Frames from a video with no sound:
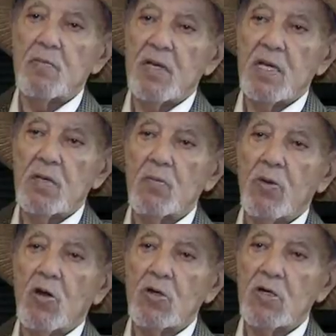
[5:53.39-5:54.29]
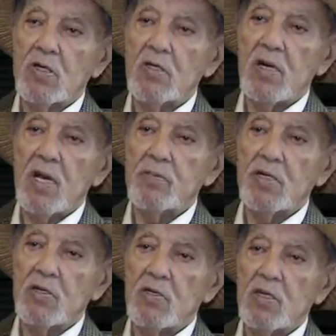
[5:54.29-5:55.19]
Being born in
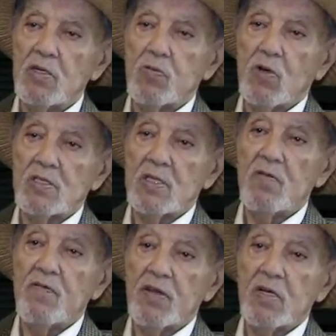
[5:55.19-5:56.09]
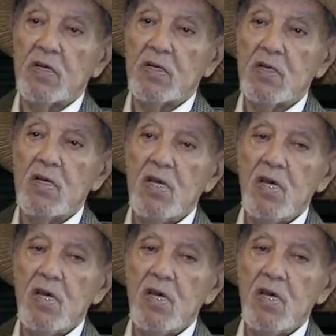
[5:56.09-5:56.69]
Lebanon, it was difficult